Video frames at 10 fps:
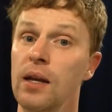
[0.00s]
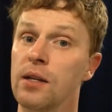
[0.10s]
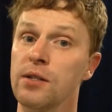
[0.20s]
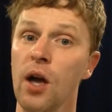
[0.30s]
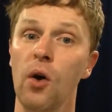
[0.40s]

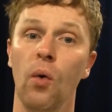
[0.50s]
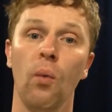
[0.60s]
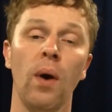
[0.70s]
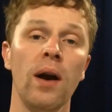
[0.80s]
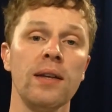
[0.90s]
So,
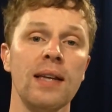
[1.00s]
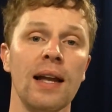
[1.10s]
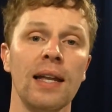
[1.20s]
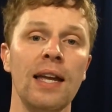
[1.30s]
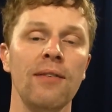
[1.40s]
where does
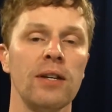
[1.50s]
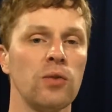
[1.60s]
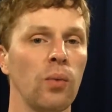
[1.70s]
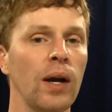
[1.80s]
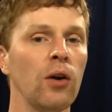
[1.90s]
that leave
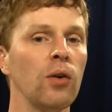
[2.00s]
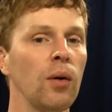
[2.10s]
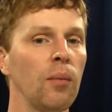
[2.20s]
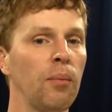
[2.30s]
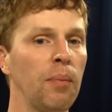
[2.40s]
us? Well,
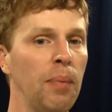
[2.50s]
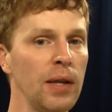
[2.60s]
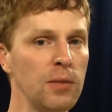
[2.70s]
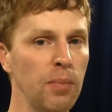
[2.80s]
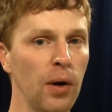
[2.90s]

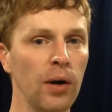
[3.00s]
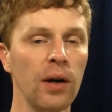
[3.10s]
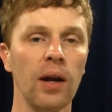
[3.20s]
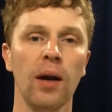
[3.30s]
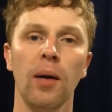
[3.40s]

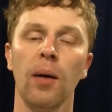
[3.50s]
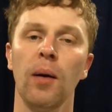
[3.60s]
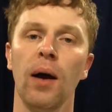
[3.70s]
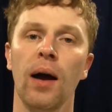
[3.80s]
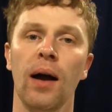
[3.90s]
Pittsburgh,
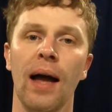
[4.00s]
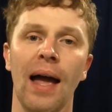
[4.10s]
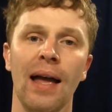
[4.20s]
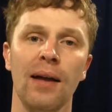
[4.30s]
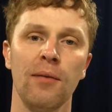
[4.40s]
Ben
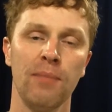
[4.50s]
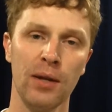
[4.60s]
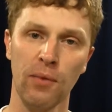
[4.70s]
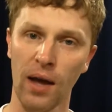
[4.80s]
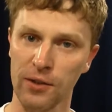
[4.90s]

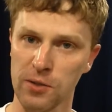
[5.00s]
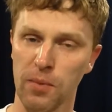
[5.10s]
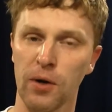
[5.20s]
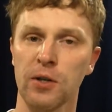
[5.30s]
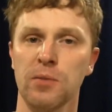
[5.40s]

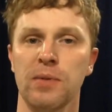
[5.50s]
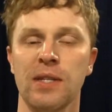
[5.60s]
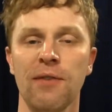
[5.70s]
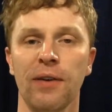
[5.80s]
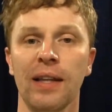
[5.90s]
Roethlisberger
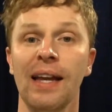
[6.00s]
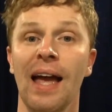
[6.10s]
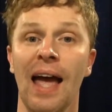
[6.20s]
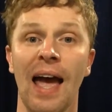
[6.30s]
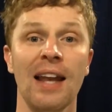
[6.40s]
specifically,
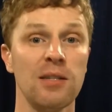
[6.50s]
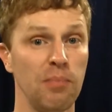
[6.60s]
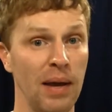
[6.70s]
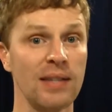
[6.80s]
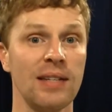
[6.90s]
had his
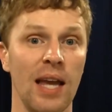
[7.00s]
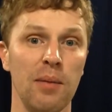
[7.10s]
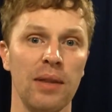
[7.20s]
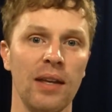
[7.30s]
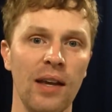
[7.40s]
best
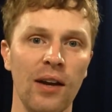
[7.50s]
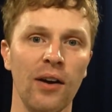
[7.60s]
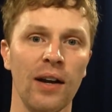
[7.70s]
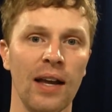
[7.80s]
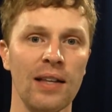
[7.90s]
game of the
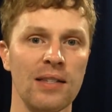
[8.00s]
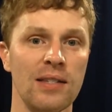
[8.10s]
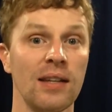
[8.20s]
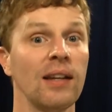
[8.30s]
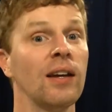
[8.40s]
year
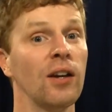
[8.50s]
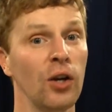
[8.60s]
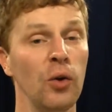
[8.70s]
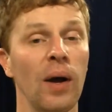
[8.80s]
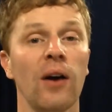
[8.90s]
against,
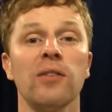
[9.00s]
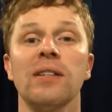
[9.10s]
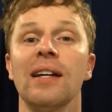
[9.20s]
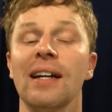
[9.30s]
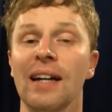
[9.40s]
who
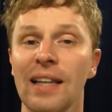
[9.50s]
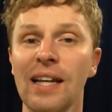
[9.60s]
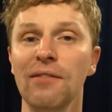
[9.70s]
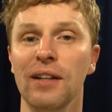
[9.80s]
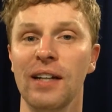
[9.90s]
else?
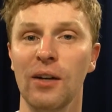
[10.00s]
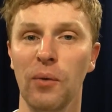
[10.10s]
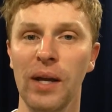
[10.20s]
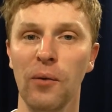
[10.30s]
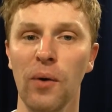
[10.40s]
Cleveland in
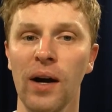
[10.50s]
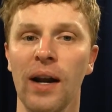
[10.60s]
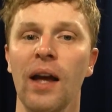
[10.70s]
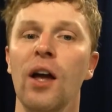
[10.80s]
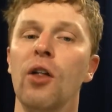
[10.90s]
week
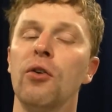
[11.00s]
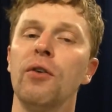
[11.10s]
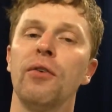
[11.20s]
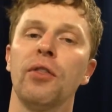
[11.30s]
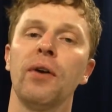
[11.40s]
one.
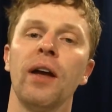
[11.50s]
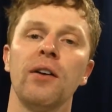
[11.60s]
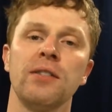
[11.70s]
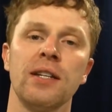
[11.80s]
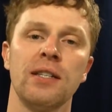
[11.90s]
Threw for
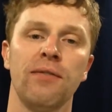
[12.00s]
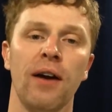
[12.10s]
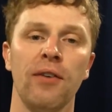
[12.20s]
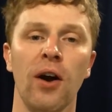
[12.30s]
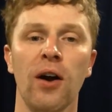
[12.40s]

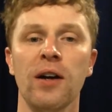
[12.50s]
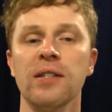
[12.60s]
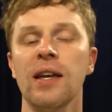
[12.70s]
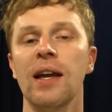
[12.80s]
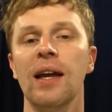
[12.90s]
365 yards.